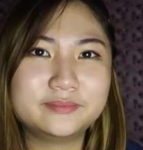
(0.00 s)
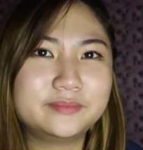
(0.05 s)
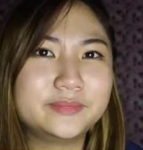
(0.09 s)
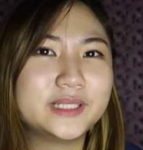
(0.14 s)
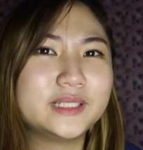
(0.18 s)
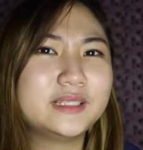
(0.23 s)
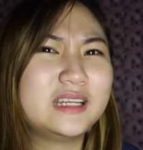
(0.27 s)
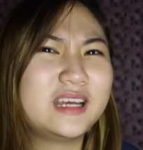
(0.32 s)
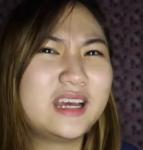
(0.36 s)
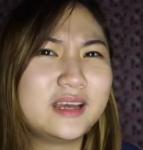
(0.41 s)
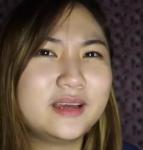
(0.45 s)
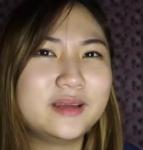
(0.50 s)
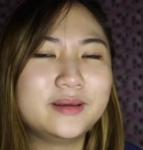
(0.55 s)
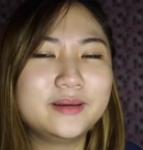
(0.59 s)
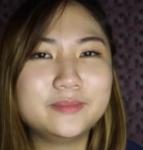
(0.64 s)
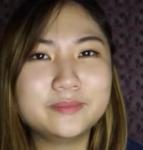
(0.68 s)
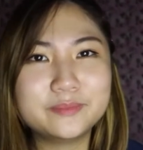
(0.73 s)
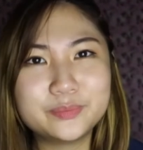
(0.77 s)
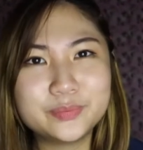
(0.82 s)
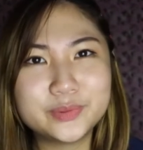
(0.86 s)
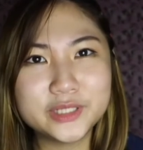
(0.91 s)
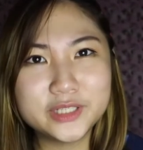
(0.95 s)
But
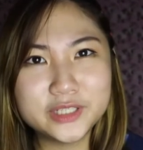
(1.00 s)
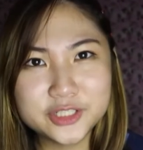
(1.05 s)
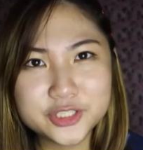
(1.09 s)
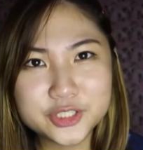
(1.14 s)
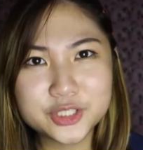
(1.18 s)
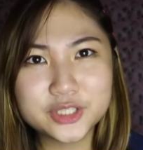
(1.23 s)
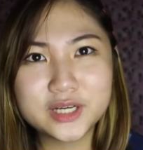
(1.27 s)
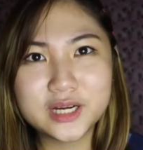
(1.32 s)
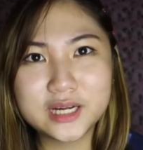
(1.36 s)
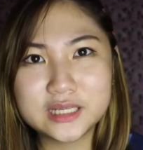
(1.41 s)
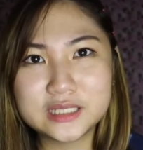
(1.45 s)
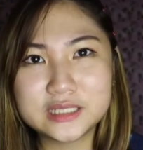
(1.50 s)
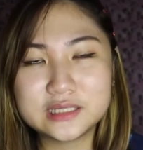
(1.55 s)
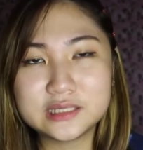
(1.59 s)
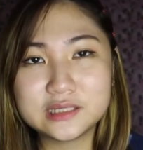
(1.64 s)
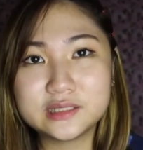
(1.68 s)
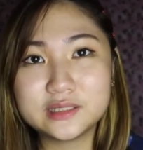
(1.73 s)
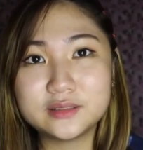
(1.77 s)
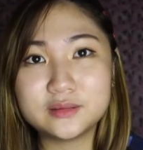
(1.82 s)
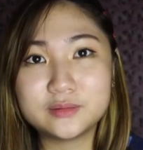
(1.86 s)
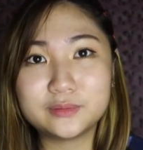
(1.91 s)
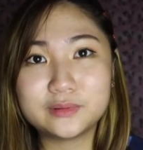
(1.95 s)
I'm pretty sure I
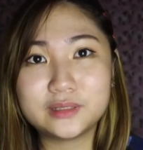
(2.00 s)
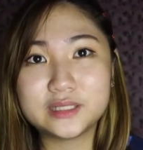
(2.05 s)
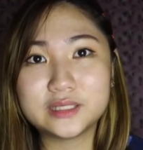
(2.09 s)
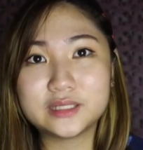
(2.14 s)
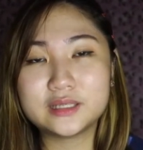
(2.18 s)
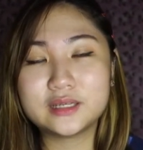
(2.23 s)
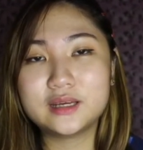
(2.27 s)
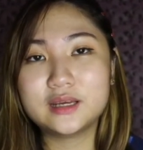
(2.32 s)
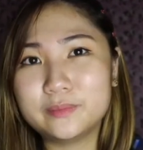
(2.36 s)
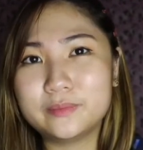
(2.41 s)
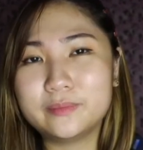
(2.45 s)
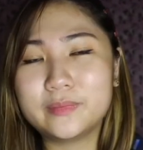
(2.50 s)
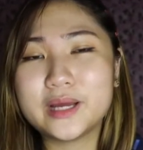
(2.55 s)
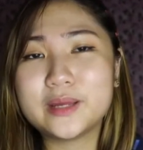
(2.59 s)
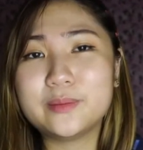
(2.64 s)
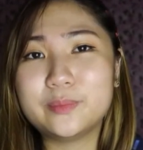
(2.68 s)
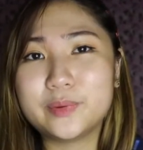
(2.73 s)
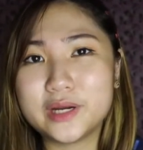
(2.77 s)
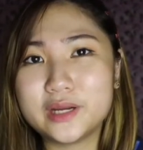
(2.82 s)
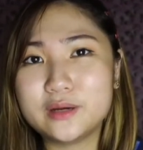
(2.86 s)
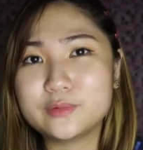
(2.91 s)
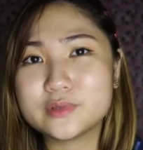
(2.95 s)
did what my
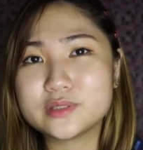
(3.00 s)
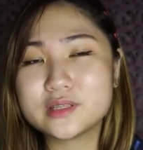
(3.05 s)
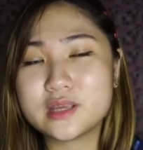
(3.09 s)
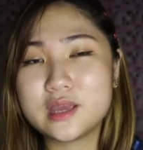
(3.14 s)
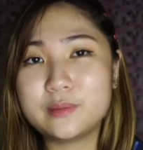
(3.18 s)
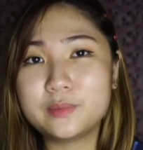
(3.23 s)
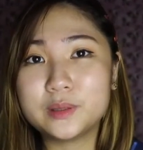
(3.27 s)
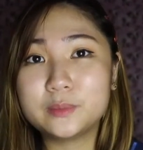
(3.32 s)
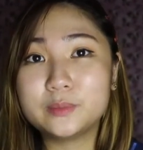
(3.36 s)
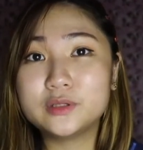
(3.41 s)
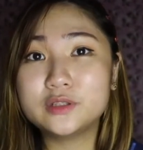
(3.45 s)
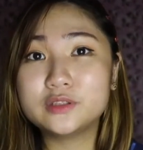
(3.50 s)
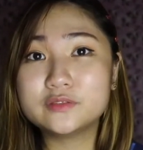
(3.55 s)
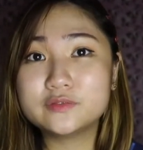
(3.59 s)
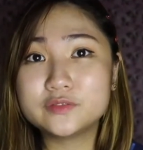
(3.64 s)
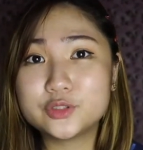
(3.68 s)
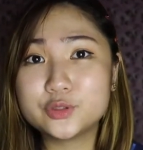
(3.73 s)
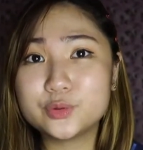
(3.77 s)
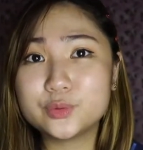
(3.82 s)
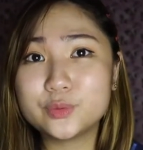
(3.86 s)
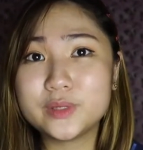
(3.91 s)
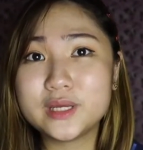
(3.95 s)
brain was capable of
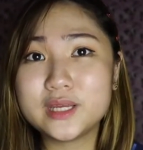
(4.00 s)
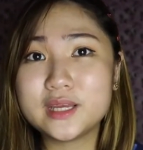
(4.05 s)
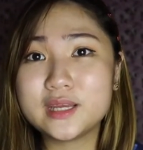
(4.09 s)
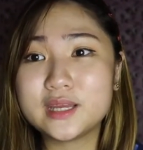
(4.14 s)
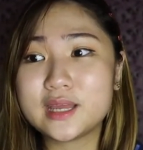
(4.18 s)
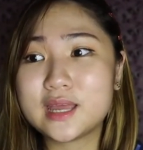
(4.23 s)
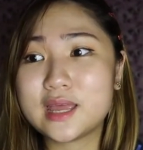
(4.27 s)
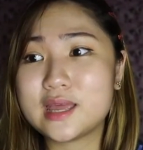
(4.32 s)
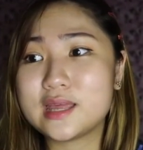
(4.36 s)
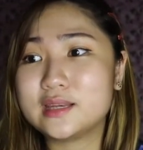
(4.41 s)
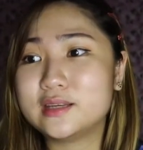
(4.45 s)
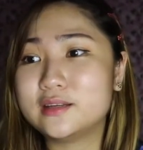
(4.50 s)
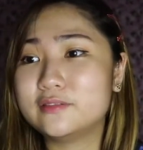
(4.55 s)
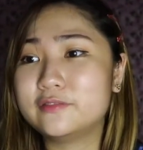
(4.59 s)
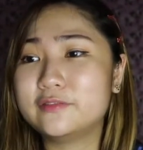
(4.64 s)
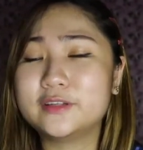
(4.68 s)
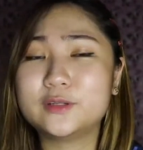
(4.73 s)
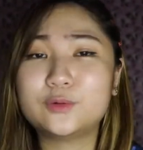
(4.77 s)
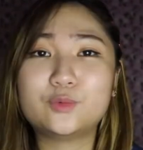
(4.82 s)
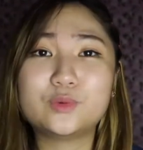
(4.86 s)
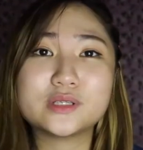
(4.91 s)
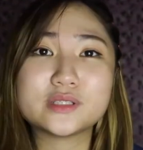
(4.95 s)
doing, and if
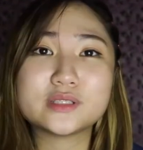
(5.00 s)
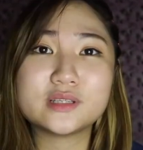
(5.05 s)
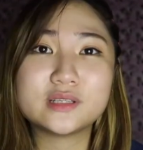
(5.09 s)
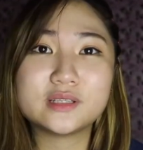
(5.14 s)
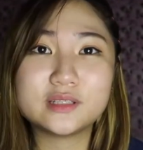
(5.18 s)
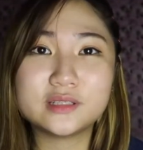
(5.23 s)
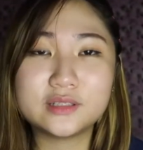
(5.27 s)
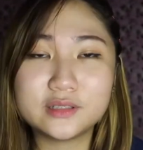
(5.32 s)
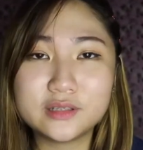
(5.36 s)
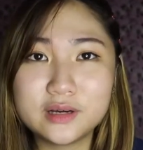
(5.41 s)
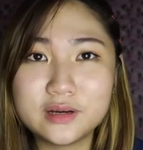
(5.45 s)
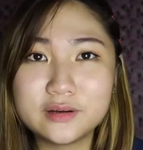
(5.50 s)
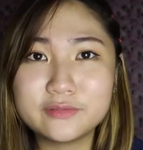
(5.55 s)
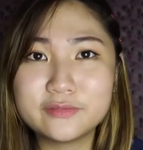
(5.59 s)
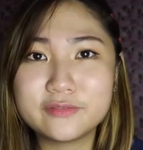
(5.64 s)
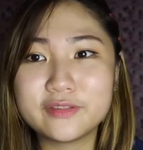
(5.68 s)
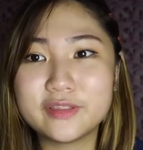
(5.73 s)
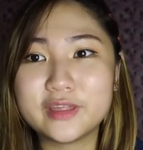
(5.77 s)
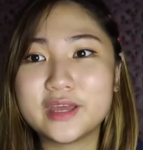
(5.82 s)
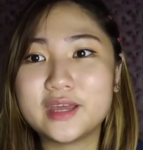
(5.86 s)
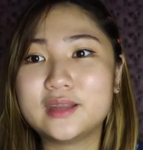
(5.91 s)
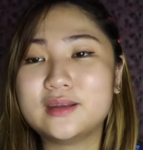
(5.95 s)
it wasn't enough,
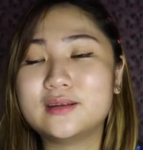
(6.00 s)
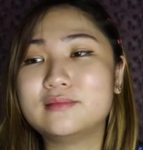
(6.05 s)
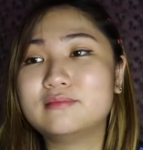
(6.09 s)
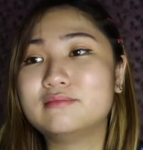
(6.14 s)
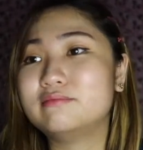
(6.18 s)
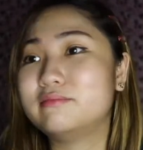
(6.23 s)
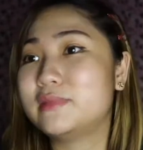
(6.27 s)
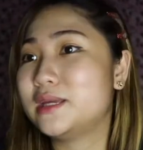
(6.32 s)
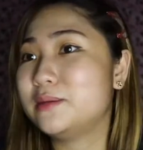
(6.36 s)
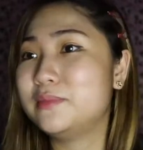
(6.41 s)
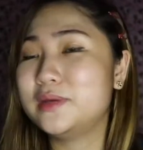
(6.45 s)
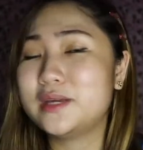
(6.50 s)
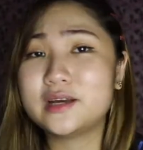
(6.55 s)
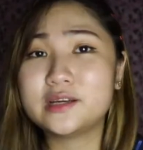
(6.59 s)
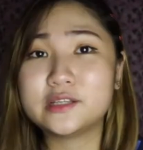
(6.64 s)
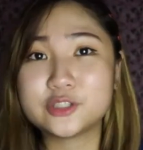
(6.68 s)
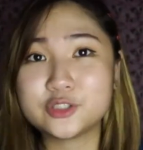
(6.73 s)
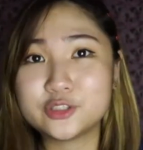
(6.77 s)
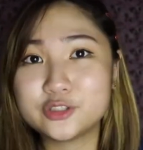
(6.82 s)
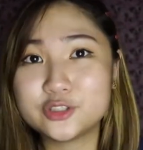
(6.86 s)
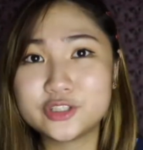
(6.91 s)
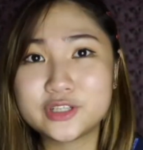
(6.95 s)
then maybe I
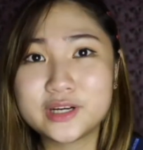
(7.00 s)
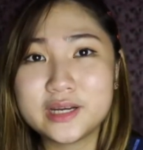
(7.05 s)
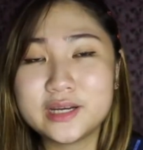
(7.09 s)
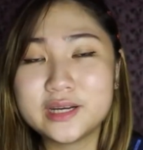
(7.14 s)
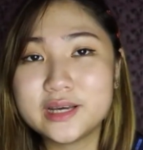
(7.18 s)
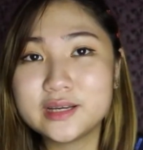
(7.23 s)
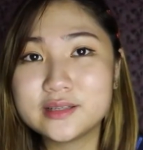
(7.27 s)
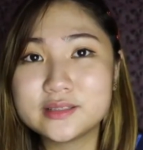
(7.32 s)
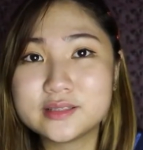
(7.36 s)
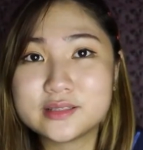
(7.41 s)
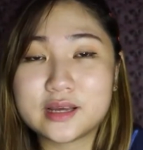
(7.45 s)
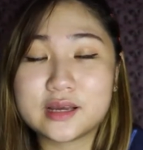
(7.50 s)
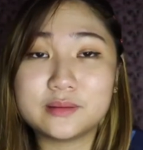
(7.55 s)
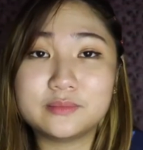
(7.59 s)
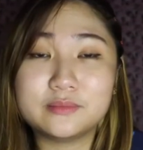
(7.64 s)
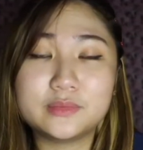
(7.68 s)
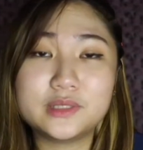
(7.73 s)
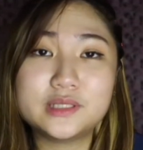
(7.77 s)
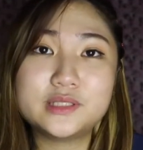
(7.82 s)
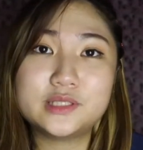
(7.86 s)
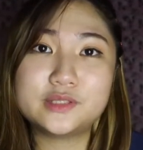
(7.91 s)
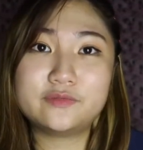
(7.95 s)
should try next
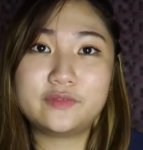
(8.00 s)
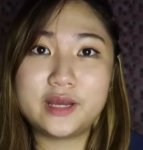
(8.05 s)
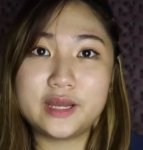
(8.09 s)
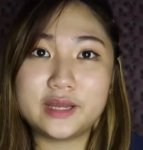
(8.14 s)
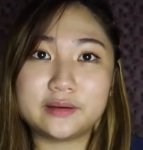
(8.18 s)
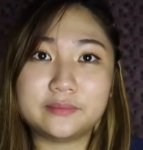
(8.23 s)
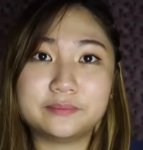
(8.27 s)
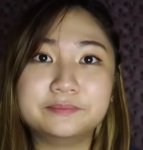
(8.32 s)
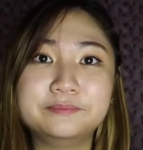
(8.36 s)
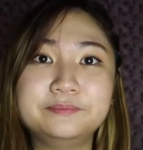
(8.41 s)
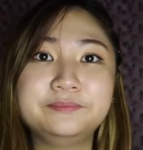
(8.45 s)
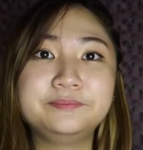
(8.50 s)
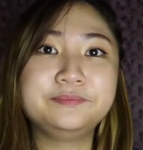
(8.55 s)
time. It's fine.